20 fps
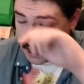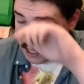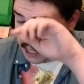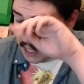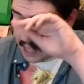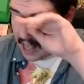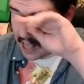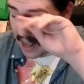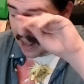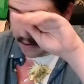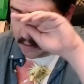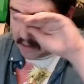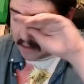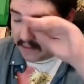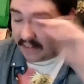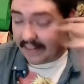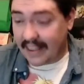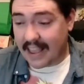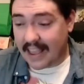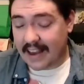once
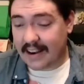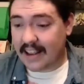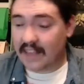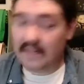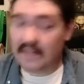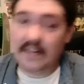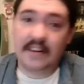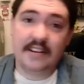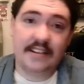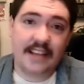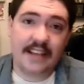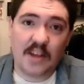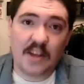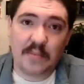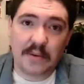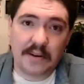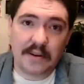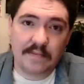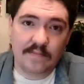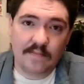again, if you're a
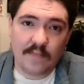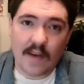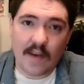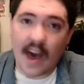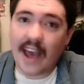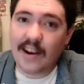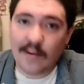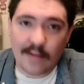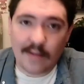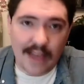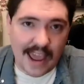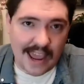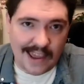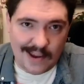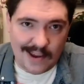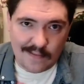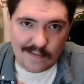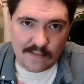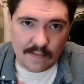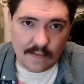scalper, I don't hate
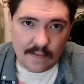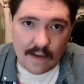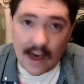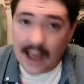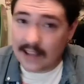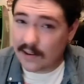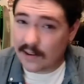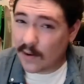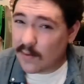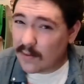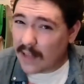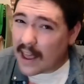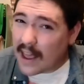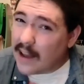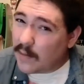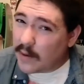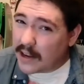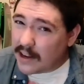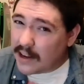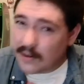you. I don't like
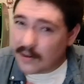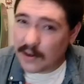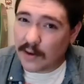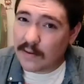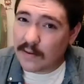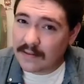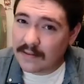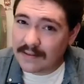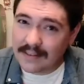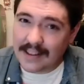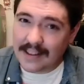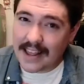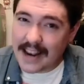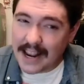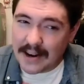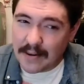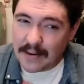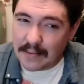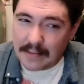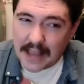what you do, and I
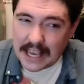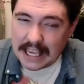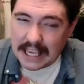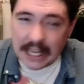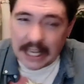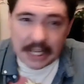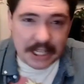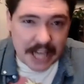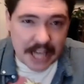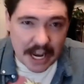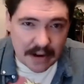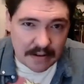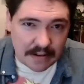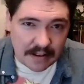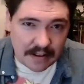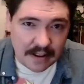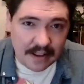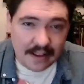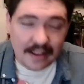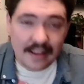don't like you in
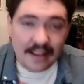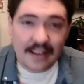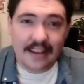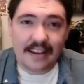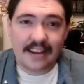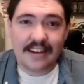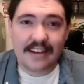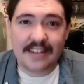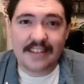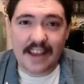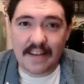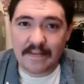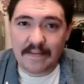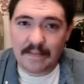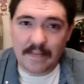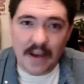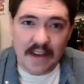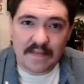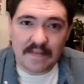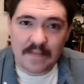general, because I've
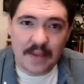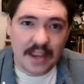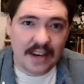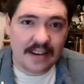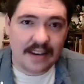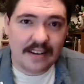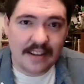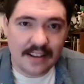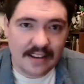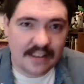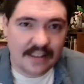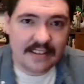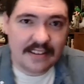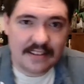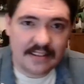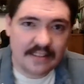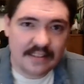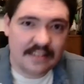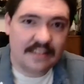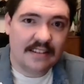gotten
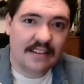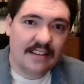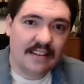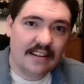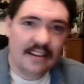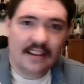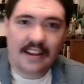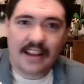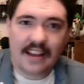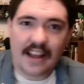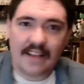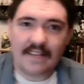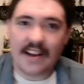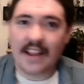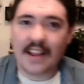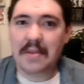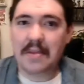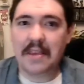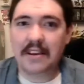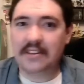
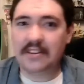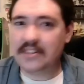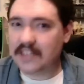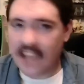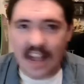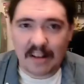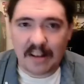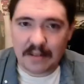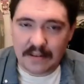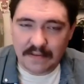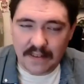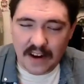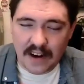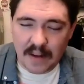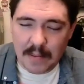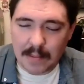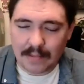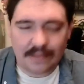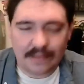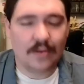things scalped in front of
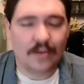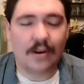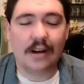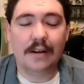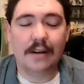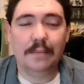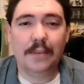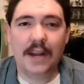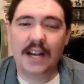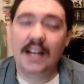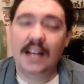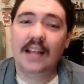me before, but